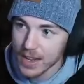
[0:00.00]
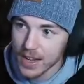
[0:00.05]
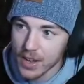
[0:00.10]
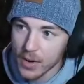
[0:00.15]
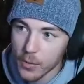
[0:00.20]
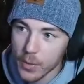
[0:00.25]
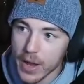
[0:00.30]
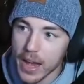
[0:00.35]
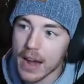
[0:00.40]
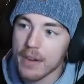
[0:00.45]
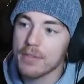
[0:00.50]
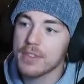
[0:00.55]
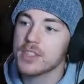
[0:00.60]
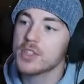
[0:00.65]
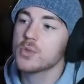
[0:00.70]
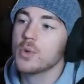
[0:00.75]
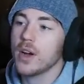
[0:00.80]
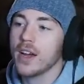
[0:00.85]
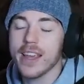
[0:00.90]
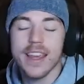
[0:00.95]
We have the
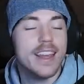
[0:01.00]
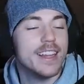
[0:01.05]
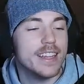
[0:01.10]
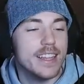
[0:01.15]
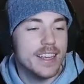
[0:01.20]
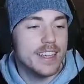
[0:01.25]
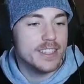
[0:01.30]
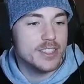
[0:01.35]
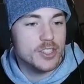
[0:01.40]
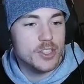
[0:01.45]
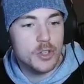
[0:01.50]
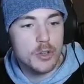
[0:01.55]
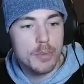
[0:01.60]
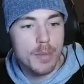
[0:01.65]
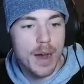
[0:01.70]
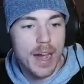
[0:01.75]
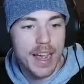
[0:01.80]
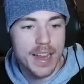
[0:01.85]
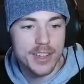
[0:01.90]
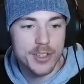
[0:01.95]
Swahilia
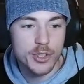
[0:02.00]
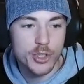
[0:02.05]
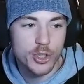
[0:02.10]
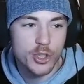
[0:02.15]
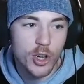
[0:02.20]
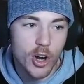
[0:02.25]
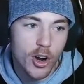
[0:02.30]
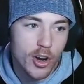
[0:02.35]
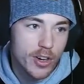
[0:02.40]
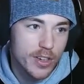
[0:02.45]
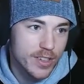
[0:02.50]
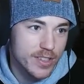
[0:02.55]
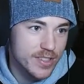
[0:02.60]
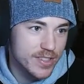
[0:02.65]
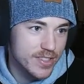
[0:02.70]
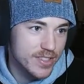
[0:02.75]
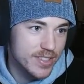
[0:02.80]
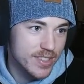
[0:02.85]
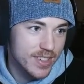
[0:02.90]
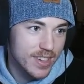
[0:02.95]
two-eyed
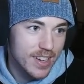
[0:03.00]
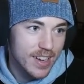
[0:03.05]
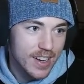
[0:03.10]
sharks.